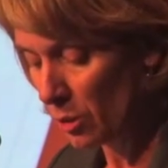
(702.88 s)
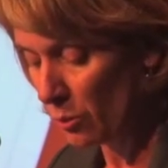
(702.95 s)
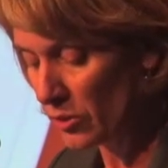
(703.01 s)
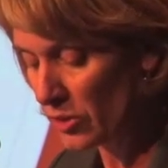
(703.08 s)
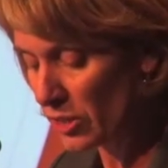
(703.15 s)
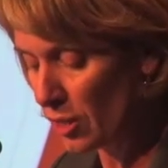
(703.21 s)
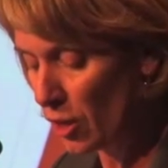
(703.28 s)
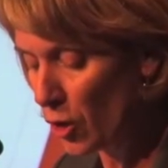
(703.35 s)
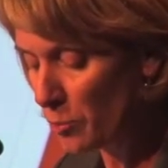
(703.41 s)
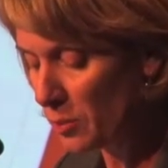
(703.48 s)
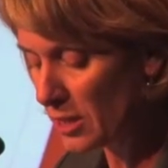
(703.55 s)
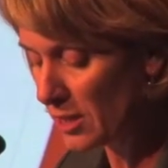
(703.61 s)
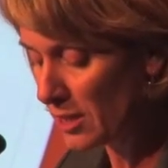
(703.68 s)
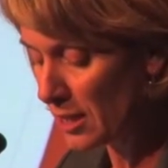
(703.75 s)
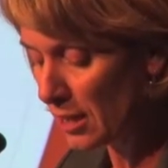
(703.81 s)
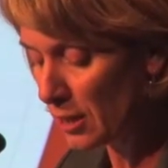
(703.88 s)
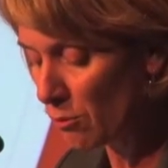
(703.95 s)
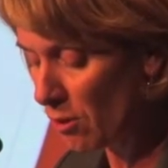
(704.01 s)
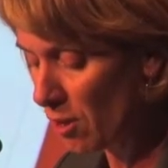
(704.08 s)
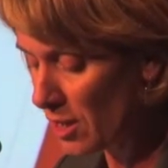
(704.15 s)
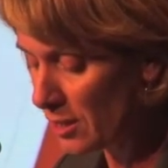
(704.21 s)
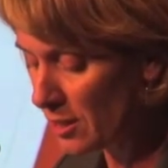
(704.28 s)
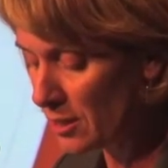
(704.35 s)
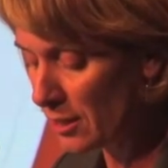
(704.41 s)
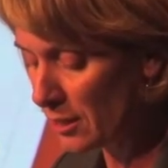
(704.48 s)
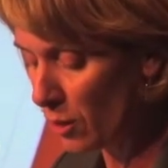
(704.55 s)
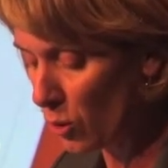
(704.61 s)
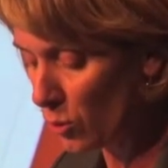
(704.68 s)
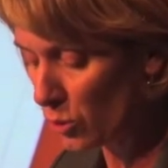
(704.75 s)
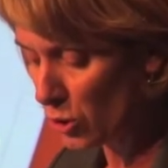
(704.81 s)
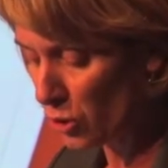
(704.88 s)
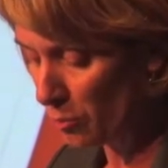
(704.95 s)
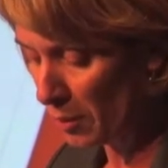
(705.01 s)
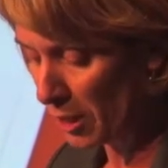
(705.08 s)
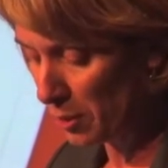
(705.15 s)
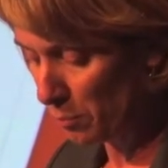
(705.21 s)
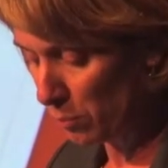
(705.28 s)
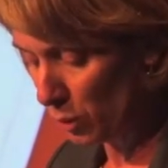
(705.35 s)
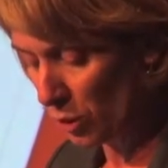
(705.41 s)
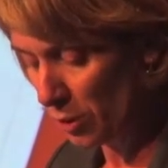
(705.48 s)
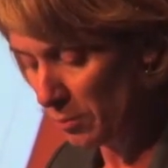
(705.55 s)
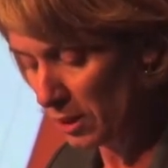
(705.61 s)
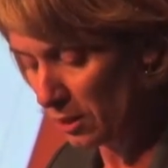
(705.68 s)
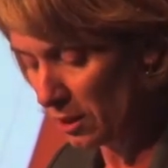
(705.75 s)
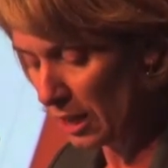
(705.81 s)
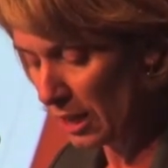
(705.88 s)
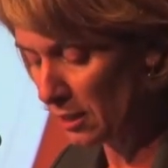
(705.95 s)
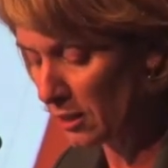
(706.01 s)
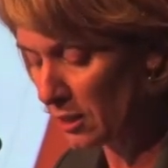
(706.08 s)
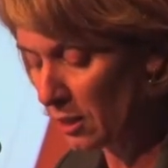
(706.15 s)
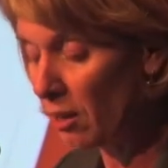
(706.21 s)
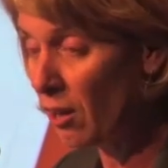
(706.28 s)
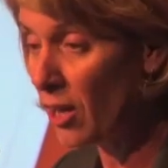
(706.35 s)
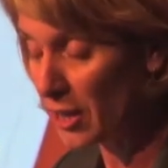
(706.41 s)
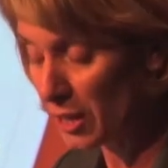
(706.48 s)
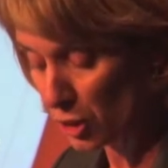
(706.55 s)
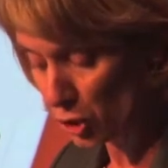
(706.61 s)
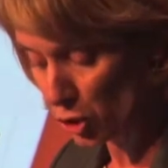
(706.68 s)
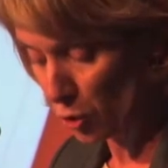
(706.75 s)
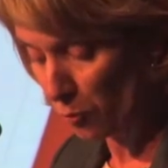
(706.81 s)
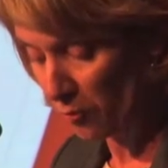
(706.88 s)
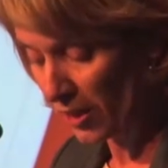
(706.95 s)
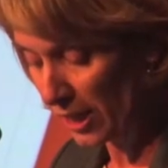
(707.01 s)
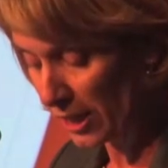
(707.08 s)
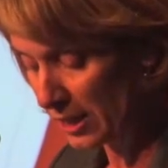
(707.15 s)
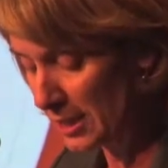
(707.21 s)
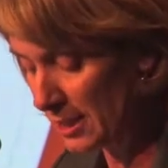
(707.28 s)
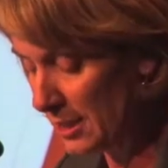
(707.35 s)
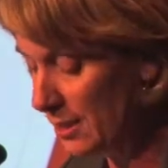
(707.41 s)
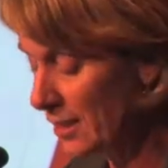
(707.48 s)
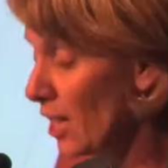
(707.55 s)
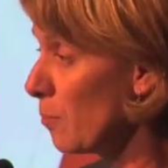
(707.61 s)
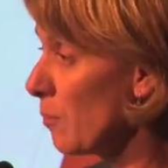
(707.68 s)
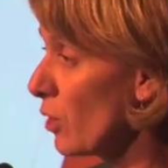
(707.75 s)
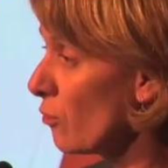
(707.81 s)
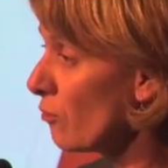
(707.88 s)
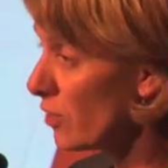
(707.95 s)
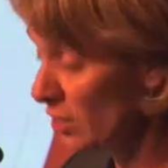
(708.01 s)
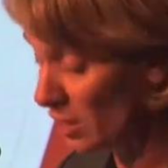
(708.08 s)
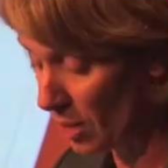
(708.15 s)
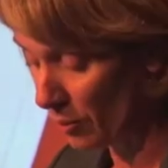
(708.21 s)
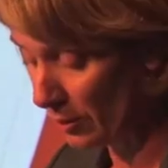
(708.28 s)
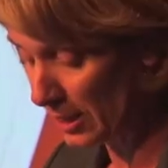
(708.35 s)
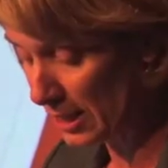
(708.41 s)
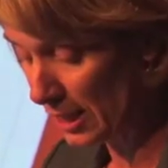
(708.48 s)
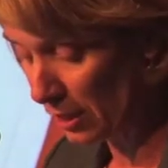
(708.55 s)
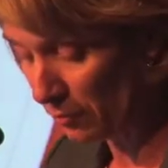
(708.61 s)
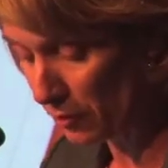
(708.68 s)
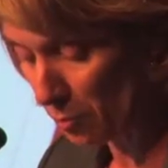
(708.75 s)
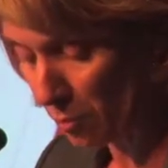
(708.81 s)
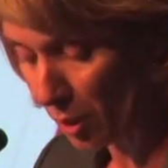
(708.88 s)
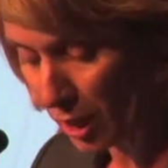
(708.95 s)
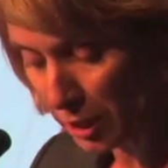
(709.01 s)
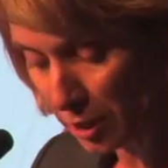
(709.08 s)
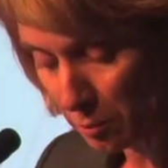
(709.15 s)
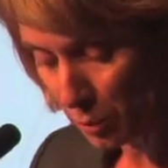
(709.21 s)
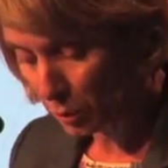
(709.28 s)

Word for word: with slow but steady rises in long-term unemployment and a decline in job vacancies coming off the slowing down of the mining